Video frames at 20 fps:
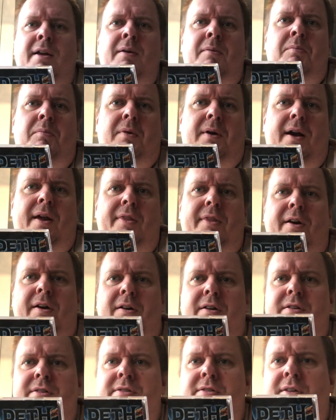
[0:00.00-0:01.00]

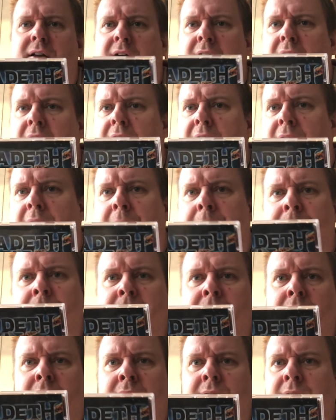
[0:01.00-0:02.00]
brothers
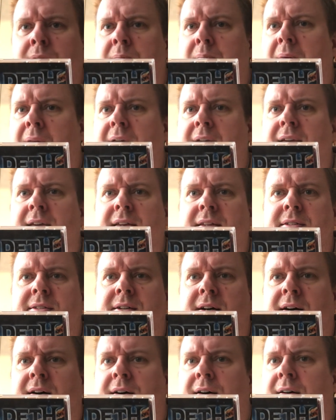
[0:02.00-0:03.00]
playing
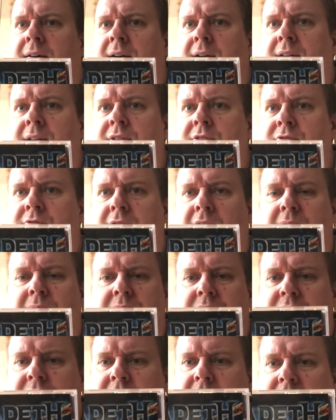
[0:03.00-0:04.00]
guitar and
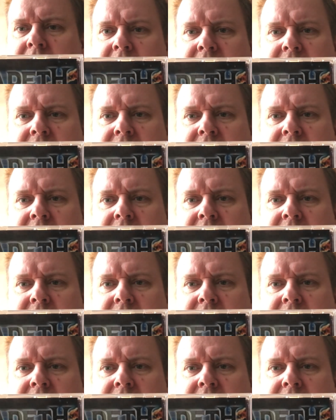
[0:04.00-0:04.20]
drums, and